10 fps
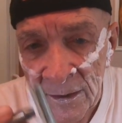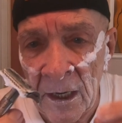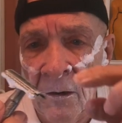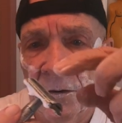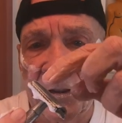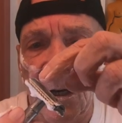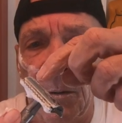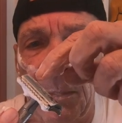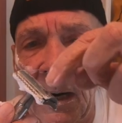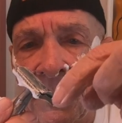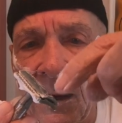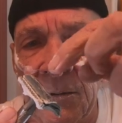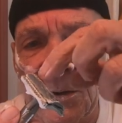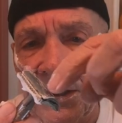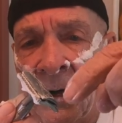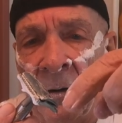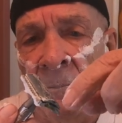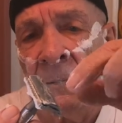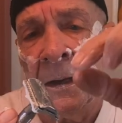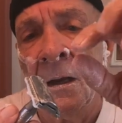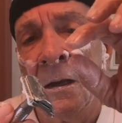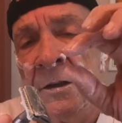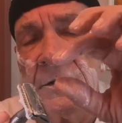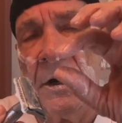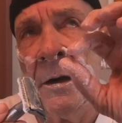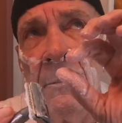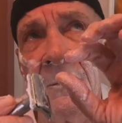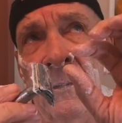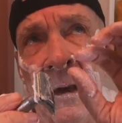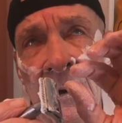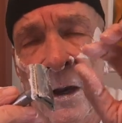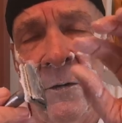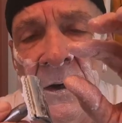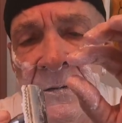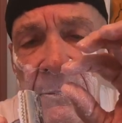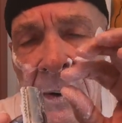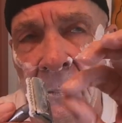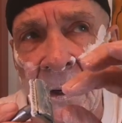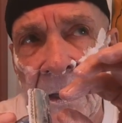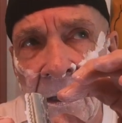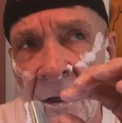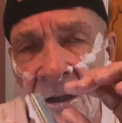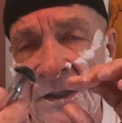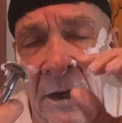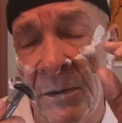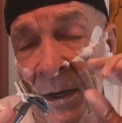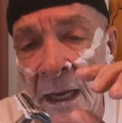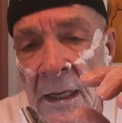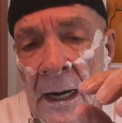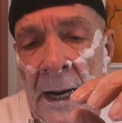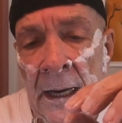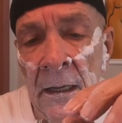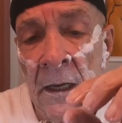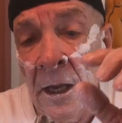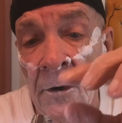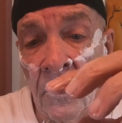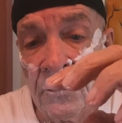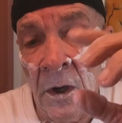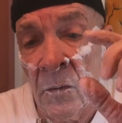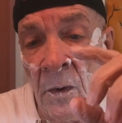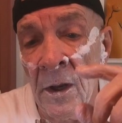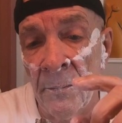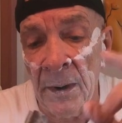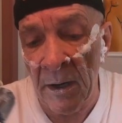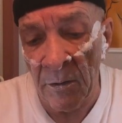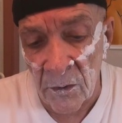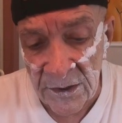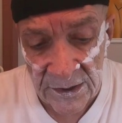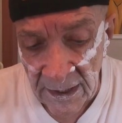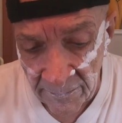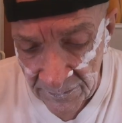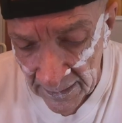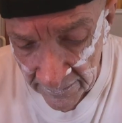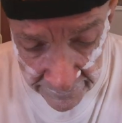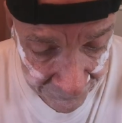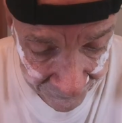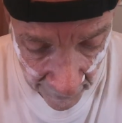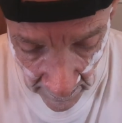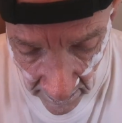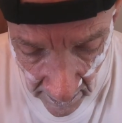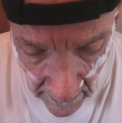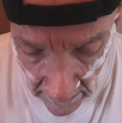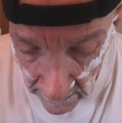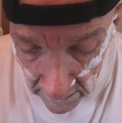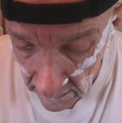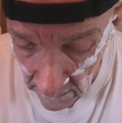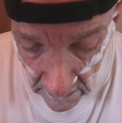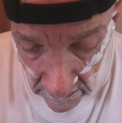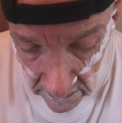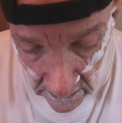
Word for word: that little center bar down the center, start a little areas bubbling. You can see it with the naked eye, and also on one of the barn doors, the same thing. Uh,